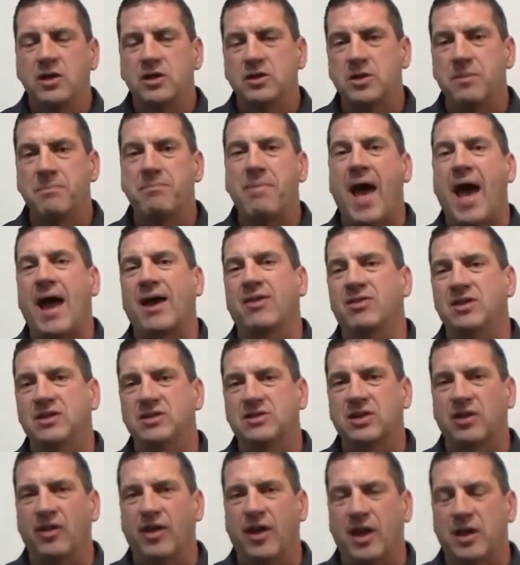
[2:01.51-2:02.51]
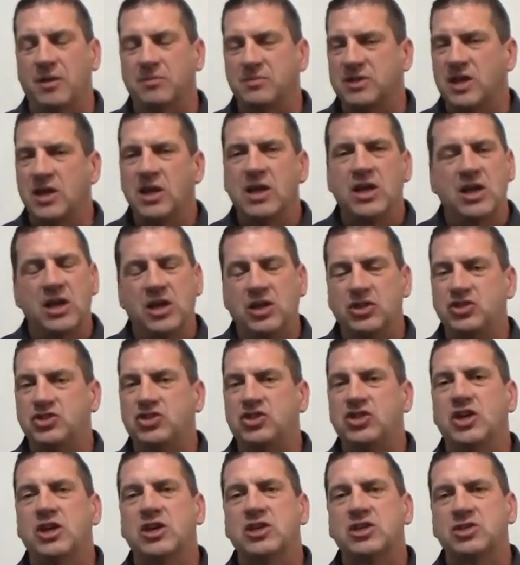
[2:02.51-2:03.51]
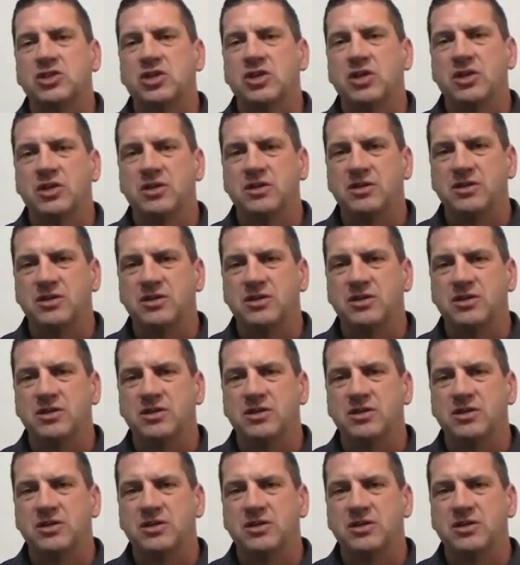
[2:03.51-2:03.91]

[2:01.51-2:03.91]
to back these claims. It just